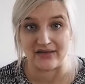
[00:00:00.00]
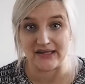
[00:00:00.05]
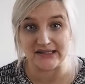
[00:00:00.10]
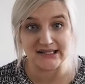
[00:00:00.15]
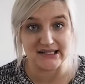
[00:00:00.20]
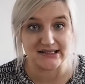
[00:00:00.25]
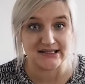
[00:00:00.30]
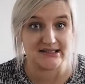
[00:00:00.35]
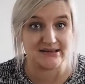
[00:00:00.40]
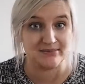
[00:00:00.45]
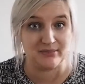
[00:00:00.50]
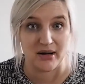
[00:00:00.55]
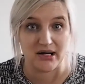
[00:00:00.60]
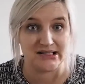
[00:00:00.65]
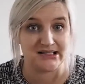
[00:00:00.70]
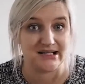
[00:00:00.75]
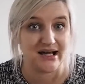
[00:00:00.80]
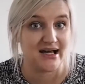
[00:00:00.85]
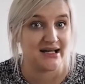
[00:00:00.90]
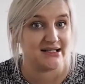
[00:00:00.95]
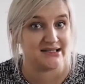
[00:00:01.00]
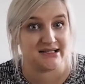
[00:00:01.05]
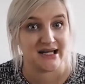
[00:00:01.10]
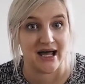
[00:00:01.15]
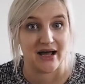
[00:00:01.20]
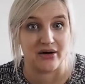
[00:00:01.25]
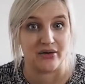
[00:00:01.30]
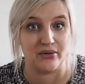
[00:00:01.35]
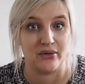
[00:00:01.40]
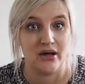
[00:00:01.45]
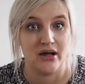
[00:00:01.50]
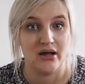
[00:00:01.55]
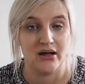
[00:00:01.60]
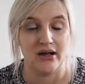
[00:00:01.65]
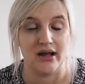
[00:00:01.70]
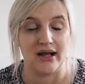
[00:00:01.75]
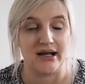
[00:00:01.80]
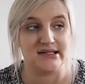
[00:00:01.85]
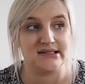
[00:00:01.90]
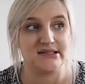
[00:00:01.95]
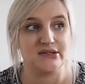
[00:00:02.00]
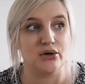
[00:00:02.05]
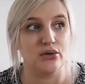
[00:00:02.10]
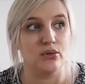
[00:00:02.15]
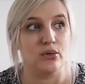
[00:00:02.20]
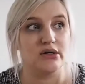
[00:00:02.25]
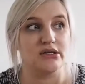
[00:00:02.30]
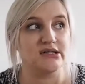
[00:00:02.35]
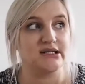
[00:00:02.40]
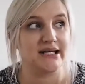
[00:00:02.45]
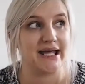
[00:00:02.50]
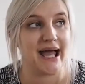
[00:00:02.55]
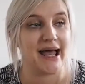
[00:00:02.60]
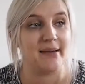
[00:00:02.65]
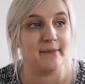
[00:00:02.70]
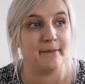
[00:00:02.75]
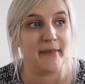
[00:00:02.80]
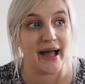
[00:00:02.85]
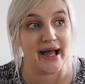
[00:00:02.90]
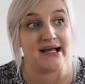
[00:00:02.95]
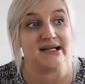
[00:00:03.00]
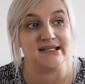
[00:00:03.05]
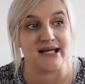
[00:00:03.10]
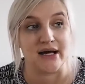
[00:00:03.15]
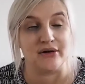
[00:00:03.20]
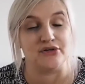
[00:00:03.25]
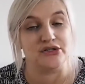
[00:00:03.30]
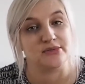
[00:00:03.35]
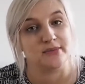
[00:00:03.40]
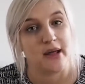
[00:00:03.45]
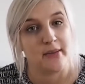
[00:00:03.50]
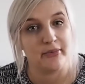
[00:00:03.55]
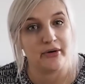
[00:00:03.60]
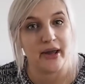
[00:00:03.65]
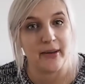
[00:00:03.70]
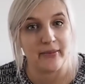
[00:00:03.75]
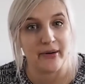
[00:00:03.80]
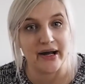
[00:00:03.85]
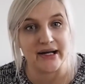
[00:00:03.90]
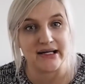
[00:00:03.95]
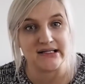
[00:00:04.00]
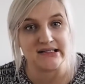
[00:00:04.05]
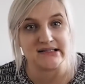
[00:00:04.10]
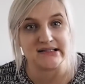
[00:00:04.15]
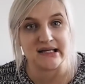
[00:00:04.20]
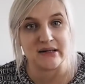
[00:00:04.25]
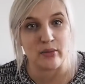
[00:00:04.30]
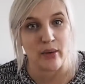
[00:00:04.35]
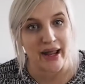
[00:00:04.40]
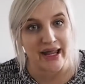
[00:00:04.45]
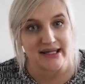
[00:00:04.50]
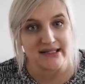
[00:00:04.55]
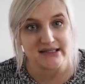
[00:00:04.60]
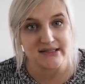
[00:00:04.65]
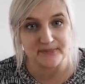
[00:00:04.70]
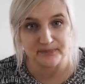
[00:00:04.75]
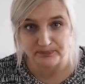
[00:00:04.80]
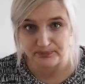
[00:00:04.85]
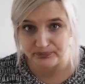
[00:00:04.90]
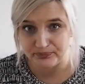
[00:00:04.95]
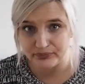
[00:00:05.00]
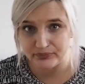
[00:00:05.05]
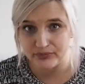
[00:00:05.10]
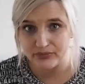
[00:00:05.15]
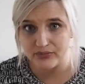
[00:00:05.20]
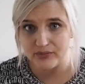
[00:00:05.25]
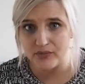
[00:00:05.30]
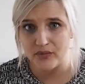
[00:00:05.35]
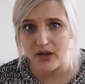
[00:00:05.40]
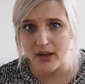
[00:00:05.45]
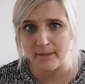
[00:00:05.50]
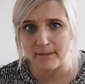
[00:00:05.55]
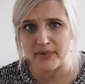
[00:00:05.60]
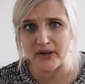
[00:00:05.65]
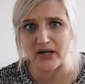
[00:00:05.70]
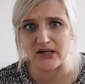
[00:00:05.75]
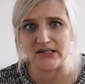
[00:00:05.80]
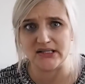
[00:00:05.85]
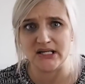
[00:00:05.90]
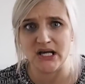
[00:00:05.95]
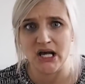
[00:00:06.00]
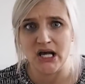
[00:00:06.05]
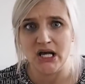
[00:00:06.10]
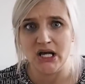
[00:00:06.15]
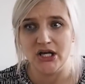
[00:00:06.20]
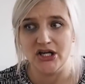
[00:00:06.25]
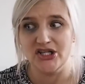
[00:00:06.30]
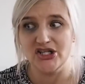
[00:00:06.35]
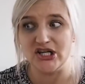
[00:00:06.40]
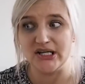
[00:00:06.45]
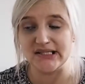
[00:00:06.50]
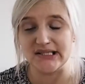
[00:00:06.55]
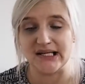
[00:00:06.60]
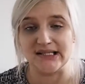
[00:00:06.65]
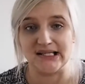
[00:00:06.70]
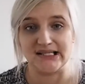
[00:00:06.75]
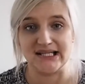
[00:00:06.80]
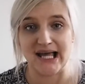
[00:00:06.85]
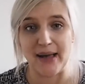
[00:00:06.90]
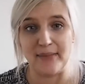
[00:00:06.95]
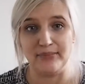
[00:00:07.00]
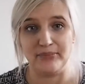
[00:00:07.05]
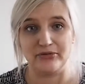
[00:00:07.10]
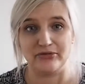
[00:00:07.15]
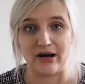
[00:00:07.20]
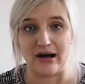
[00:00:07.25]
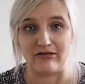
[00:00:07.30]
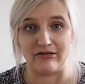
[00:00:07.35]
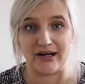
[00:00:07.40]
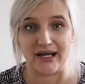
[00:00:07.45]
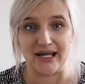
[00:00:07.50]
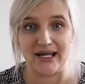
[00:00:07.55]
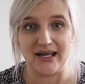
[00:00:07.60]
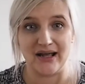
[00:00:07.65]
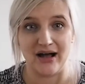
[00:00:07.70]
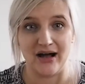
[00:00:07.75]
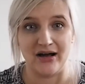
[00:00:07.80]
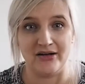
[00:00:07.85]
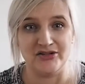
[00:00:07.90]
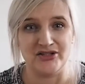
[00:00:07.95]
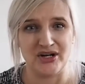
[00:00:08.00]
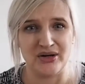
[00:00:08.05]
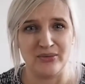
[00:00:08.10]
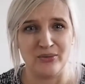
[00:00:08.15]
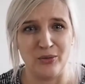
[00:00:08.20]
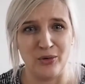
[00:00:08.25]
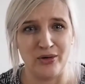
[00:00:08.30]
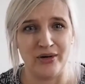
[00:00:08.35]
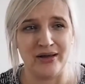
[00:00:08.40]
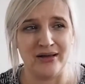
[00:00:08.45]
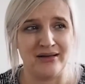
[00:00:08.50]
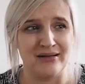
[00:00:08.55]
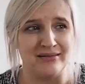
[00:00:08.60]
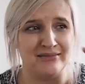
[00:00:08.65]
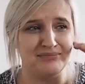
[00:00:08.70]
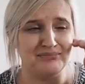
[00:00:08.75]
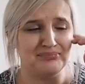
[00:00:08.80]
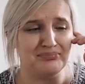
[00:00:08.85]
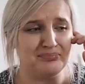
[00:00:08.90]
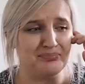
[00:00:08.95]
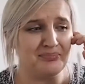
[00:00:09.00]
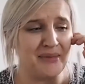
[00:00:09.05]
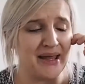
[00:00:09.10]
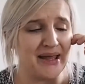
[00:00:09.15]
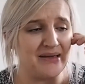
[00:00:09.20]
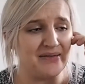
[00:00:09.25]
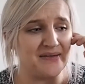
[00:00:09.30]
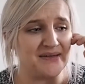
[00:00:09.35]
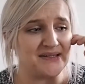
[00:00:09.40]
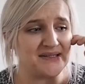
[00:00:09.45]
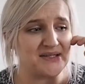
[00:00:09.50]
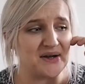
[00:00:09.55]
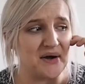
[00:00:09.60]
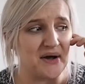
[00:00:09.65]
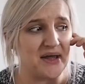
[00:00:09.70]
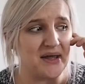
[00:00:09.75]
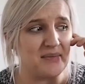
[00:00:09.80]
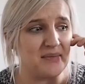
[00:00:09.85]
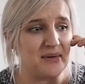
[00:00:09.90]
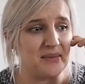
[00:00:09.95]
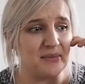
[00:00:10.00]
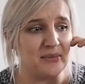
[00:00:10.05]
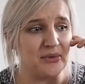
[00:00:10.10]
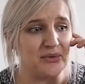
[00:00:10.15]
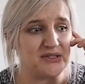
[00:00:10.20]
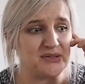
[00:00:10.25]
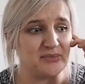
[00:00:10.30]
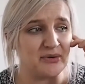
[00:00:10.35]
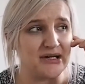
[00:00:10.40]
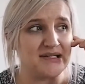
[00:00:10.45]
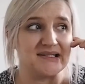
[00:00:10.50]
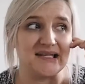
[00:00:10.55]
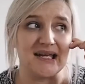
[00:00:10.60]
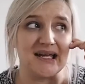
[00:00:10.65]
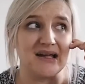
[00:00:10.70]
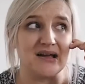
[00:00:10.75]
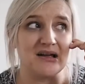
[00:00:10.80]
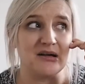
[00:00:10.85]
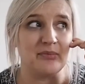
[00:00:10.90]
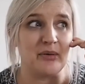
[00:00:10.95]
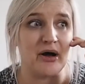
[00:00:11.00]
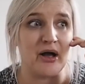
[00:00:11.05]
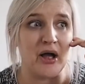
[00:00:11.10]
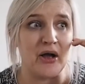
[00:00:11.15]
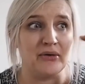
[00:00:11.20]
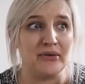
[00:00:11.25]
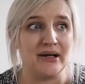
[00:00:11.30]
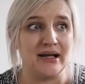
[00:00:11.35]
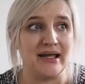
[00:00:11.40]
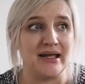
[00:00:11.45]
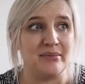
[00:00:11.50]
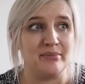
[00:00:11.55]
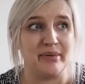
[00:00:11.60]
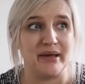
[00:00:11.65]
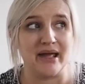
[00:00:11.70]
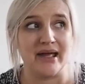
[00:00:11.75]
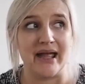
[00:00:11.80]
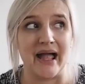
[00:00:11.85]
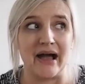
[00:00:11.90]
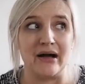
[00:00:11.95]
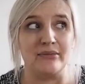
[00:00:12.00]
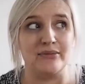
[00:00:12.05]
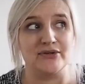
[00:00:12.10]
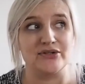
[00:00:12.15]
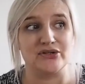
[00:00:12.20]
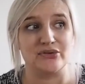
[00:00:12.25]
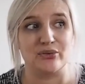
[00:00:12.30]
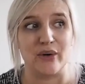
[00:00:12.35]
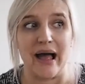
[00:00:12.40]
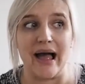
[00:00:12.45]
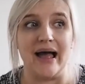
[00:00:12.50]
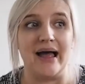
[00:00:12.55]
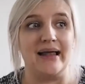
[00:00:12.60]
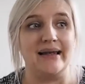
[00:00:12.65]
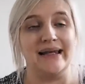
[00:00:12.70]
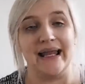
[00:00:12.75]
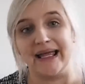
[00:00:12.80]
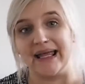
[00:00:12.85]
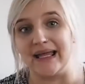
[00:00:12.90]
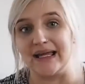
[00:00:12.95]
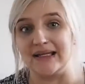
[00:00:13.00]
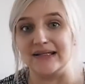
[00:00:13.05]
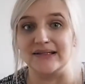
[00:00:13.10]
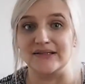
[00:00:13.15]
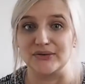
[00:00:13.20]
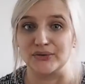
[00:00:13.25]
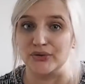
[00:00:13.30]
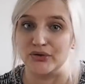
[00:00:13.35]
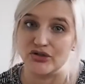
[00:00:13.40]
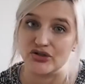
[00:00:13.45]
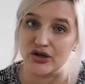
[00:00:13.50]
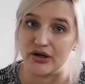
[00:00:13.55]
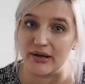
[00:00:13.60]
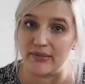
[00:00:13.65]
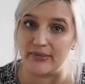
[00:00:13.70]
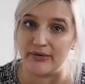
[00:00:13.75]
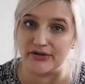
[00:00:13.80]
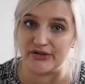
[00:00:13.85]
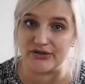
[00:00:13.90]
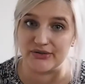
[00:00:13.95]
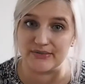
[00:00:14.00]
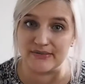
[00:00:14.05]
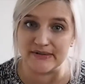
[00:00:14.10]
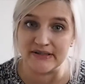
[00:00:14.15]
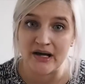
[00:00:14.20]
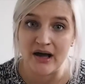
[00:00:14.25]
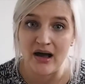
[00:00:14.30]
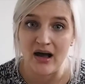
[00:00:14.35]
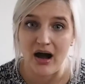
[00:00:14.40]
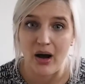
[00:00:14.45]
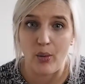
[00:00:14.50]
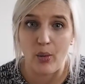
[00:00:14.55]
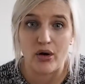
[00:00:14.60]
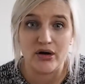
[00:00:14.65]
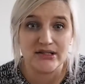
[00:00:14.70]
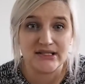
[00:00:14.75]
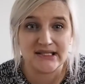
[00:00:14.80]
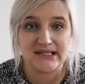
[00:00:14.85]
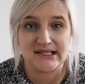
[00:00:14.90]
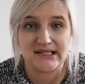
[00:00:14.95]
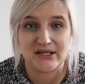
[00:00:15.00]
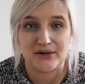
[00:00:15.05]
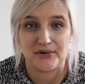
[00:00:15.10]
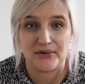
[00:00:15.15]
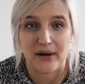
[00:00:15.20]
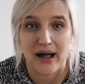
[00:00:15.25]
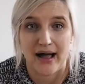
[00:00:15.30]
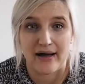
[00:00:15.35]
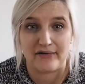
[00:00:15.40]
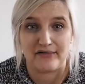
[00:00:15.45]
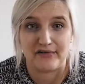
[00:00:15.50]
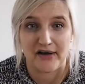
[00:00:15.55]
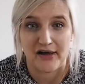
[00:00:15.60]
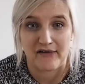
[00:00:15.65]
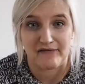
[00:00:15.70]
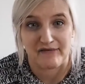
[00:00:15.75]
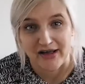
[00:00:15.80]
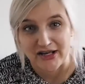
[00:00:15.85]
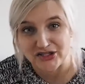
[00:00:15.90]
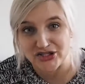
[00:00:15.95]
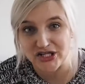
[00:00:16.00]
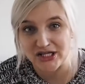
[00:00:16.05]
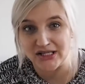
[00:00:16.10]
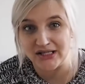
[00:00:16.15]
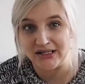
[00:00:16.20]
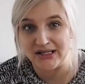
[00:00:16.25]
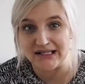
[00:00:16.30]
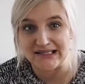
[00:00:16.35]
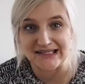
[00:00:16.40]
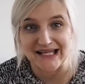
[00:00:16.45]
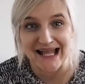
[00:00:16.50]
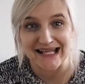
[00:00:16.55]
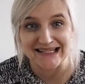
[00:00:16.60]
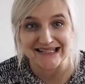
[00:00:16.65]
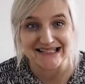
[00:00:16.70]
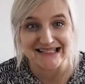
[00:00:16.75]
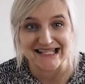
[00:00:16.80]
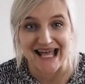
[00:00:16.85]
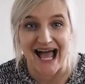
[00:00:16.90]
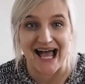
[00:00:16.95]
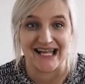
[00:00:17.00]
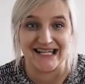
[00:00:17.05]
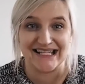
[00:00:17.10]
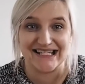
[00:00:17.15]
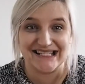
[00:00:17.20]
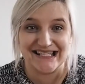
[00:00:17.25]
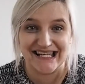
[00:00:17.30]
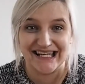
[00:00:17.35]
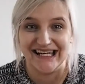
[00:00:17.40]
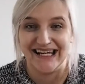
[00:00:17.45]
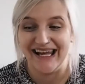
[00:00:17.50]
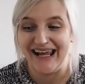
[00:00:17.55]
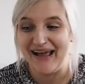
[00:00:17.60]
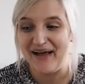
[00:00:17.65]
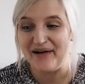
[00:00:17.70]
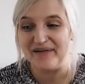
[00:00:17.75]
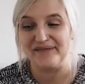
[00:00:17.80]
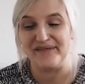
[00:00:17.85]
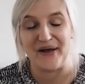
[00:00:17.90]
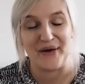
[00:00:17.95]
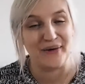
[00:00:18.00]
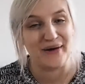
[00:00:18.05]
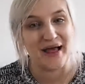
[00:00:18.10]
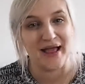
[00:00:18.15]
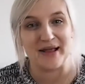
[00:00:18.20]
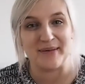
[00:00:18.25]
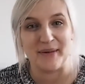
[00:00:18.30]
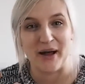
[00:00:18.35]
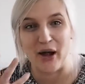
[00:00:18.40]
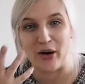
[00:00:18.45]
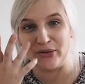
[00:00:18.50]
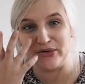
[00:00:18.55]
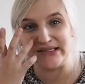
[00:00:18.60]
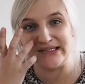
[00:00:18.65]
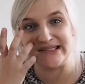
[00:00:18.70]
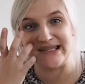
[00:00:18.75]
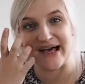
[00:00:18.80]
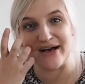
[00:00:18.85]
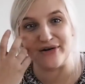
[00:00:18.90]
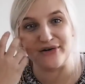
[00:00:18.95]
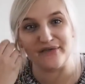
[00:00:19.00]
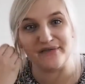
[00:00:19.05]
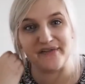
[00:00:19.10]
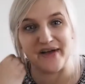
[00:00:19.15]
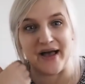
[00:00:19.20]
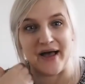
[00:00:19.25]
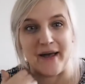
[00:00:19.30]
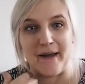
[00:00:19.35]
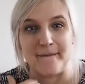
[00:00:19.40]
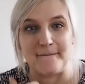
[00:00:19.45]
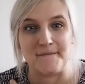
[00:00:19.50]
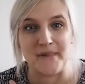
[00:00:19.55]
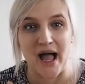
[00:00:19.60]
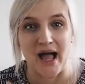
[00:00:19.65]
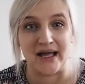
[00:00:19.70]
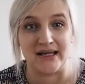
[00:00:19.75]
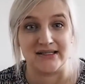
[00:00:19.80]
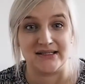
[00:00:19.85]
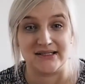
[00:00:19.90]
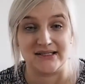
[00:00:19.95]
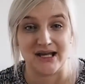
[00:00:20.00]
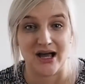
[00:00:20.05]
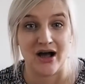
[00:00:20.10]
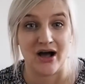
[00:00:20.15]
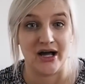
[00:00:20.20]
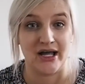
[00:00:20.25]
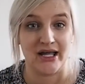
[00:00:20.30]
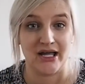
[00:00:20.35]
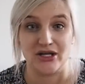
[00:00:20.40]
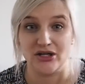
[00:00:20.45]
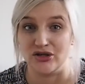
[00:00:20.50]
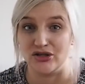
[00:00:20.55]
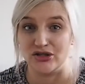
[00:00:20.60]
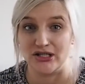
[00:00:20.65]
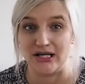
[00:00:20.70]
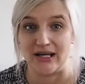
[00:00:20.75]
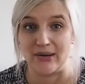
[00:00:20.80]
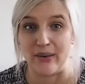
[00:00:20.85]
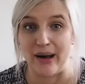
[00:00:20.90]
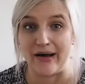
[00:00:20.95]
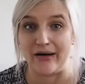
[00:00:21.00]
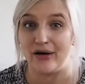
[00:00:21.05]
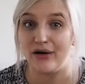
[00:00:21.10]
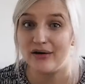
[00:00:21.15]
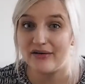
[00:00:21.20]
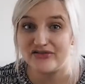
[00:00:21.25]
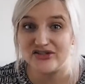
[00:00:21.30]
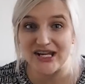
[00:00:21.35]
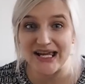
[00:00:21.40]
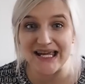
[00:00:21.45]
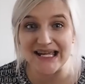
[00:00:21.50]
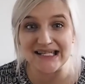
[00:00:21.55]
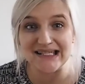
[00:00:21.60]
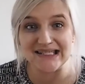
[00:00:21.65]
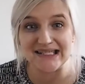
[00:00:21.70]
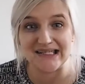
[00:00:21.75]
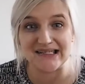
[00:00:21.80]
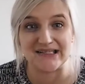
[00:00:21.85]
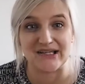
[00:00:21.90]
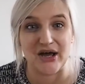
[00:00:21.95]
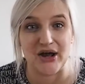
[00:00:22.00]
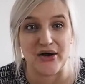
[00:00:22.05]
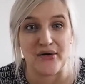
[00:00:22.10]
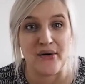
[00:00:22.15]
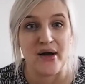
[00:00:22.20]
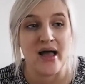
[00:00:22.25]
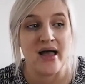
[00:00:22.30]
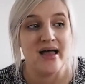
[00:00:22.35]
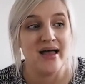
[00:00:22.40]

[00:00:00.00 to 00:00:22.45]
this is my size now. Like, I still want to get back down to my pre-pregnancy weight, but just as a temporary, I don't want to make this time more depressing by only being able to wear leggings or jogging bottoms. I want to still have a fashion sense and feel like my old self, and I usually wear a lot of jeans, so